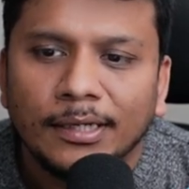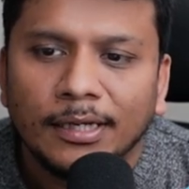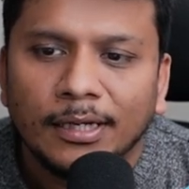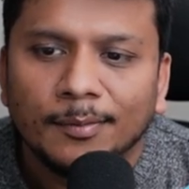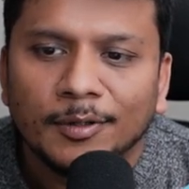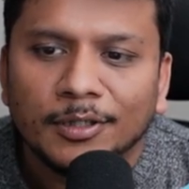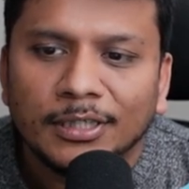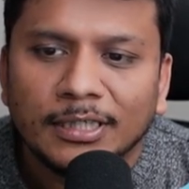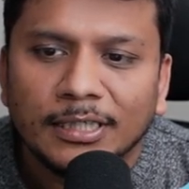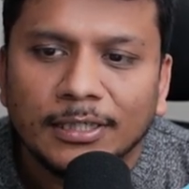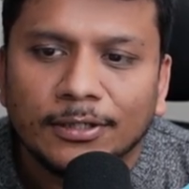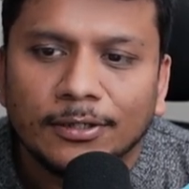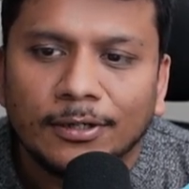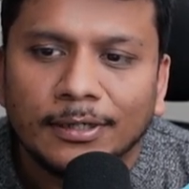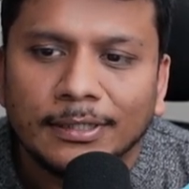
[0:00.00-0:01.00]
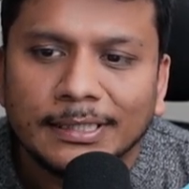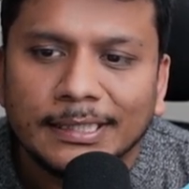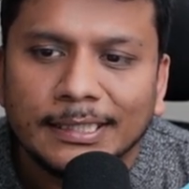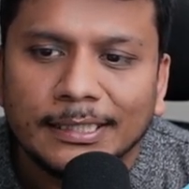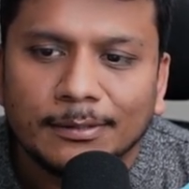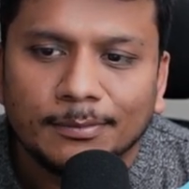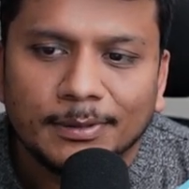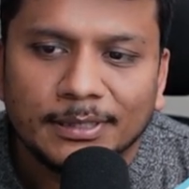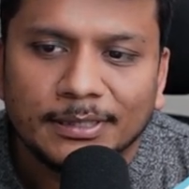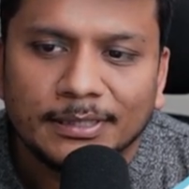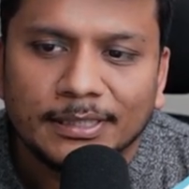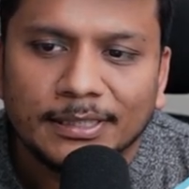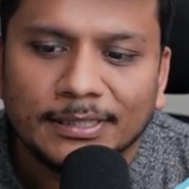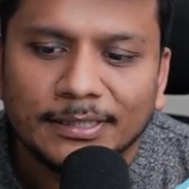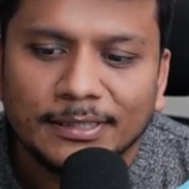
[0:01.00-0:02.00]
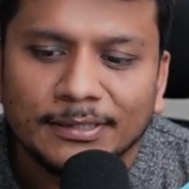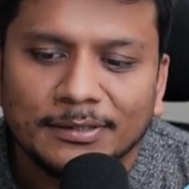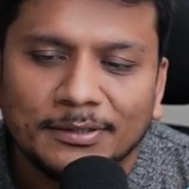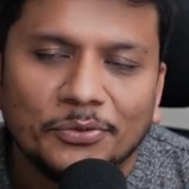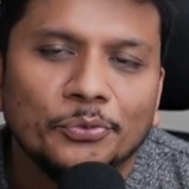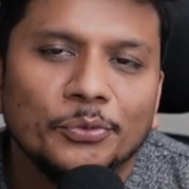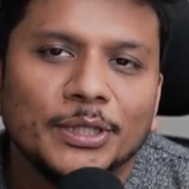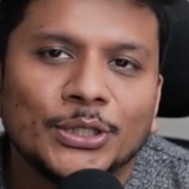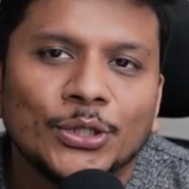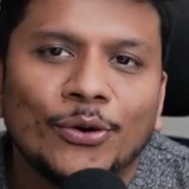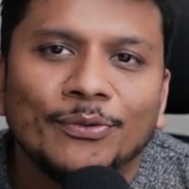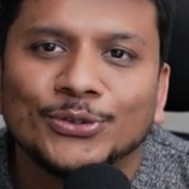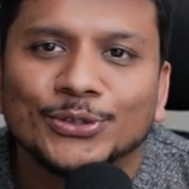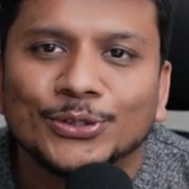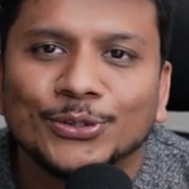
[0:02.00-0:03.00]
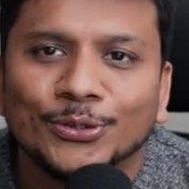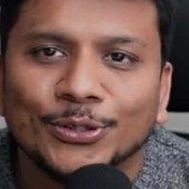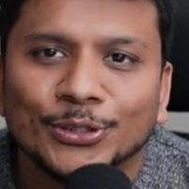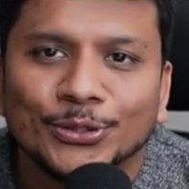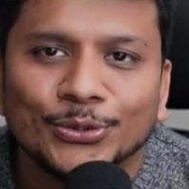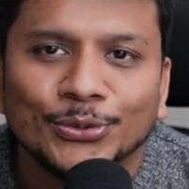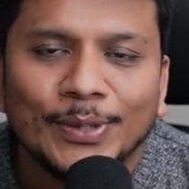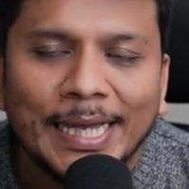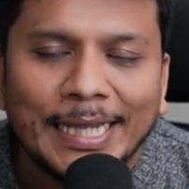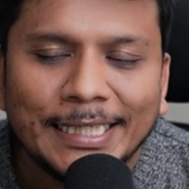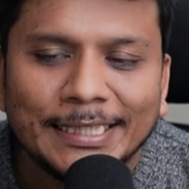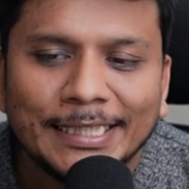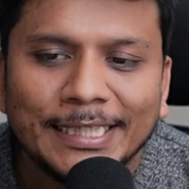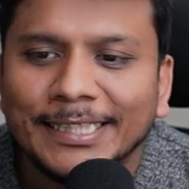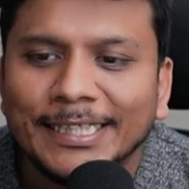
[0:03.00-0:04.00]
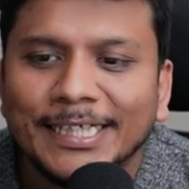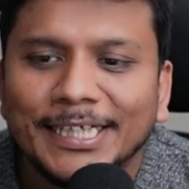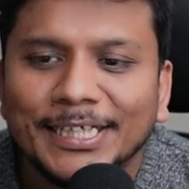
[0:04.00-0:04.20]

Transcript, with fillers: I'm gonna click on create a presentation, which always going to do anything.